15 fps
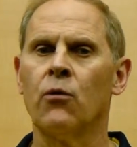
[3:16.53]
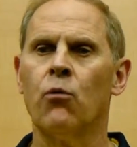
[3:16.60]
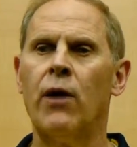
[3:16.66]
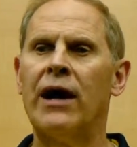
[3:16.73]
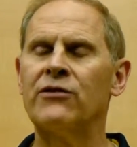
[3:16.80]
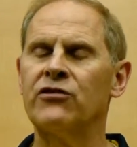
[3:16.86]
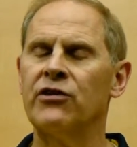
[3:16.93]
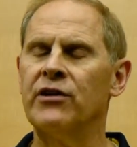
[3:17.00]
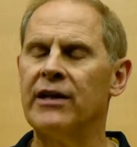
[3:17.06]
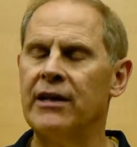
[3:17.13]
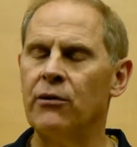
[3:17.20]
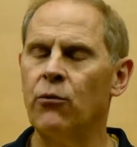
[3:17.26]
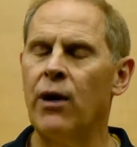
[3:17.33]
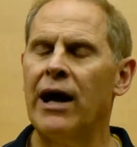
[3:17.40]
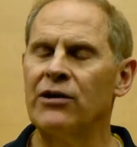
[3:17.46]
watching
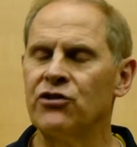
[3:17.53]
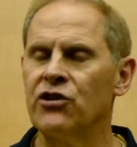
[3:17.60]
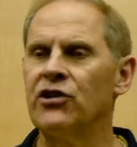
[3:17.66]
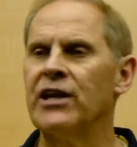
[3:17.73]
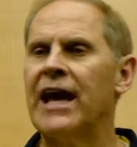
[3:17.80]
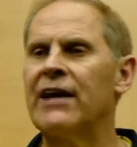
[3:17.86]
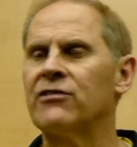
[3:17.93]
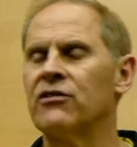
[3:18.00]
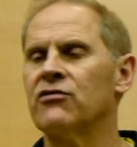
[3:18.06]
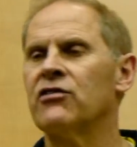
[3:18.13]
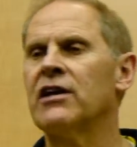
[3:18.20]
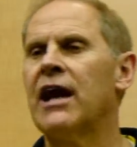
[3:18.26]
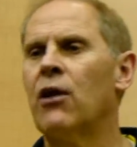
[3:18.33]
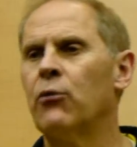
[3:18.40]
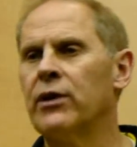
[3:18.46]
the action,
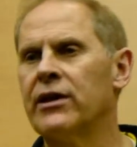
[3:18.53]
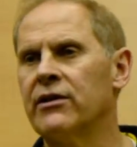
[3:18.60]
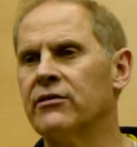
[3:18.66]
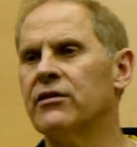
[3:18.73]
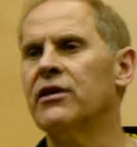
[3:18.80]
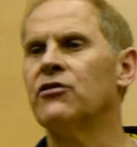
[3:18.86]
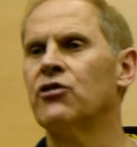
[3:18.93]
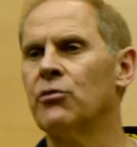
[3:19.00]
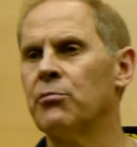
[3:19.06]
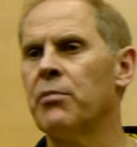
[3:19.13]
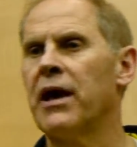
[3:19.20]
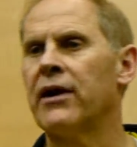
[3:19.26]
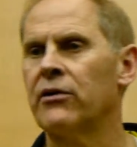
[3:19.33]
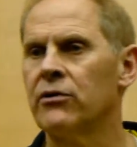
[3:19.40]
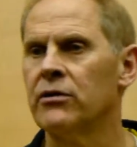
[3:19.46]
see how we can teach it
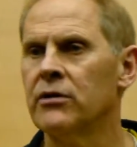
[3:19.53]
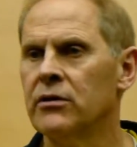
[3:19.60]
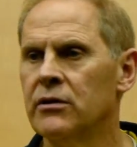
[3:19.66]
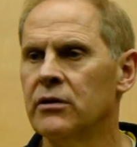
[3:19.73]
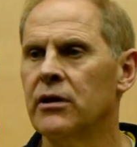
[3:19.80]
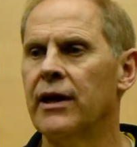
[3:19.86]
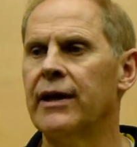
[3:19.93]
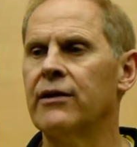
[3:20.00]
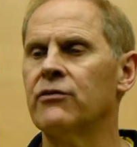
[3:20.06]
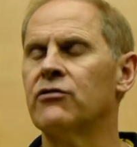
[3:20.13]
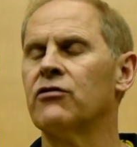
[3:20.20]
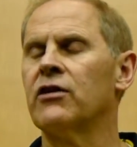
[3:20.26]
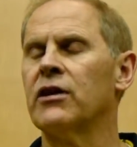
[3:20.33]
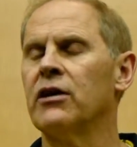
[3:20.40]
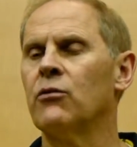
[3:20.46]
better. And
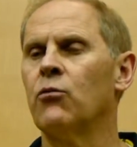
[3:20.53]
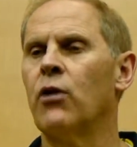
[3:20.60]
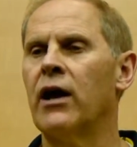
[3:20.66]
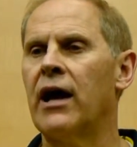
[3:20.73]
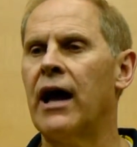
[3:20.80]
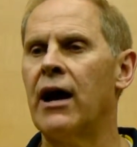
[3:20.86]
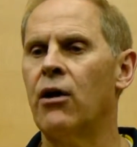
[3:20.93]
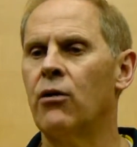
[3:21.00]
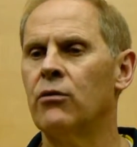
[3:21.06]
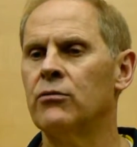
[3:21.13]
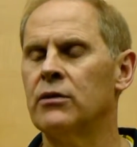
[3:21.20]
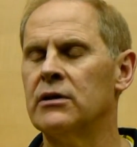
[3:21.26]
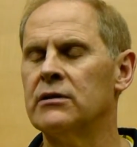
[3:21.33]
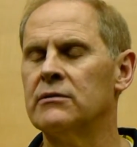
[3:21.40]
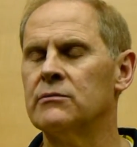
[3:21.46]
seeing
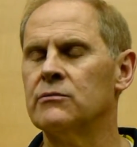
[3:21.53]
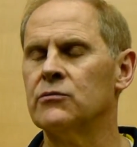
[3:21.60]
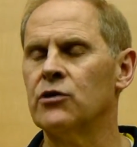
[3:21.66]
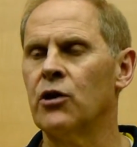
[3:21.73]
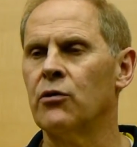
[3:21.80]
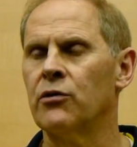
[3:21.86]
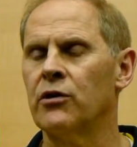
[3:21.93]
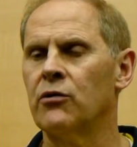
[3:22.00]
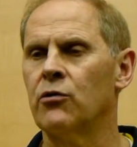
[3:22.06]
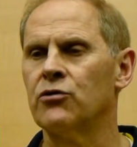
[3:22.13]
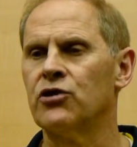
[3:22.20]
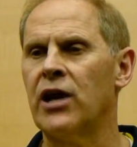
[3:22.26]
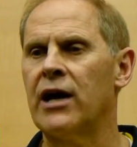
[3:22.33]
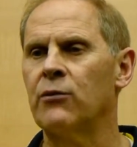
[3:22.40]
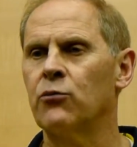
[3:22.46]
how the old
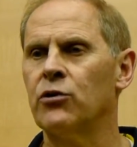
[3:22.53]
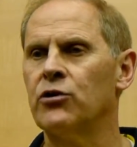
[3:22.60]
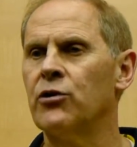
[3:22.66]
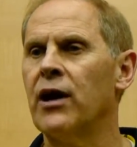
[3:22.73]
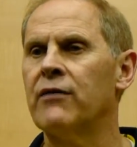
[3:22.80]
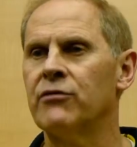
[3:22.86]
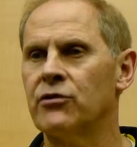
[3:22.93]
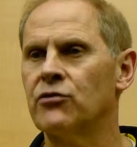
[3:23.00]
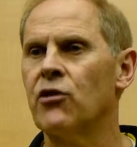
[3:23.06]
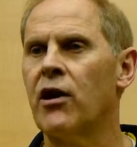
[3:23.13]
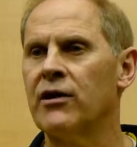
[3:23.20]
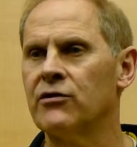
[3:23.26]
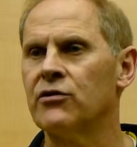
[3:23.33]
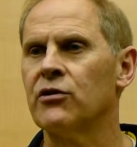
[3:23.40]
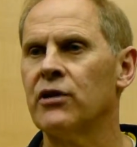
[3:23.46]
John Wooden, you haven't
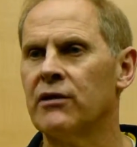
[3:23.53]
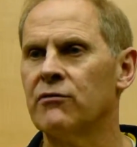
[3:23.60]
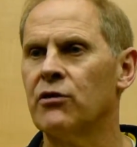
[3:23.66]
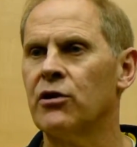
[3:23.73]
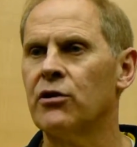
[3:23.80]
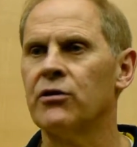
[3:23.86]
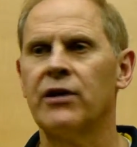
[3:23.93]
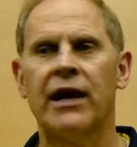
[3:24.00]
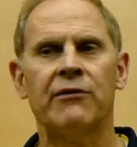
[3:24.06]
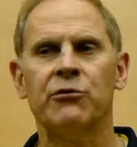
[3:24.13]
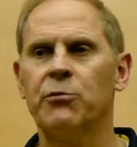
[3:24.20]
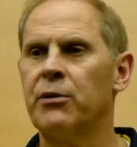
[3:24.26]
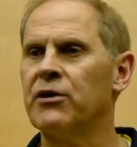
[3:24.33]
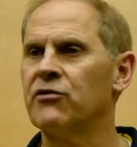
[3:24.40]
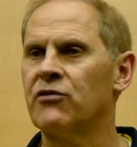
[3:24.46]
taught until they've learned.
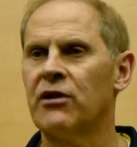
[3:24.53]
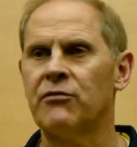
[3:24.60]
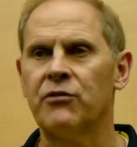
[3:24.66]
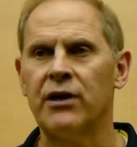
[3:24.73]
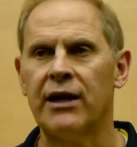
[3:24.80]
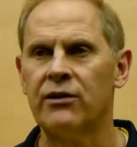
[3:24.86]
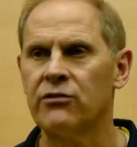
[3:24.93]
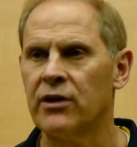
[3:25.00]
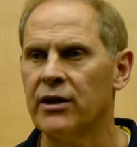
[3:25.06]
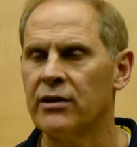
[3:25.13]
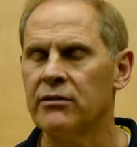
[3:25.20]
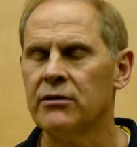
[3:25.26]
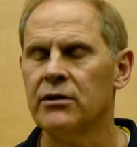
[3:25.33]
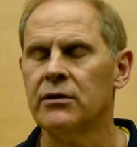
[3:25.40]
Everybody's different out there.